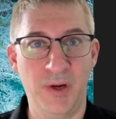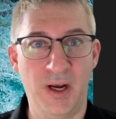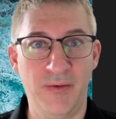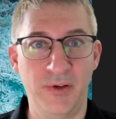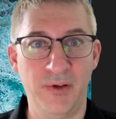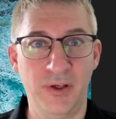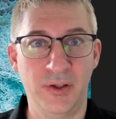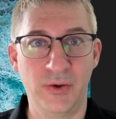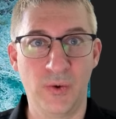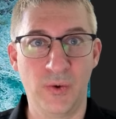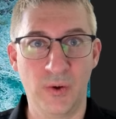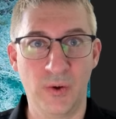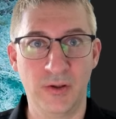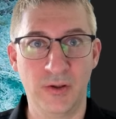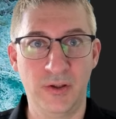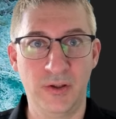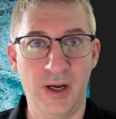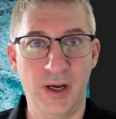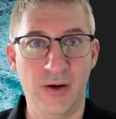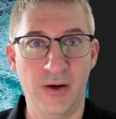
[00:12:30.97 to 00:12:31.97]
have the
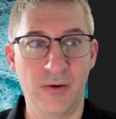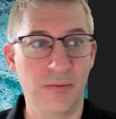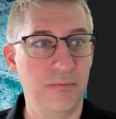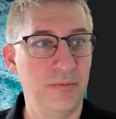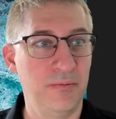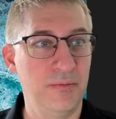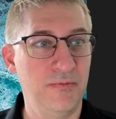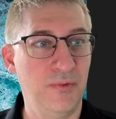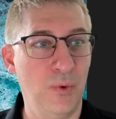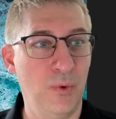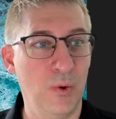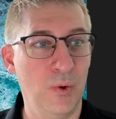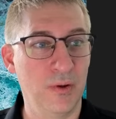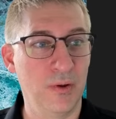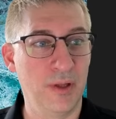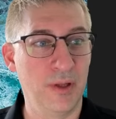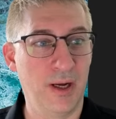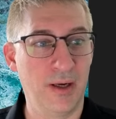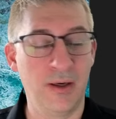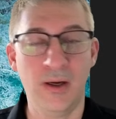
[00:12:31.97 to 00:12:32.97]
Discord channel for
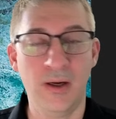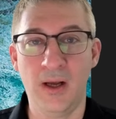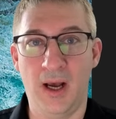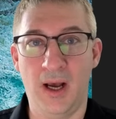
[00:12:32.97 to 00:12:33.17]
that.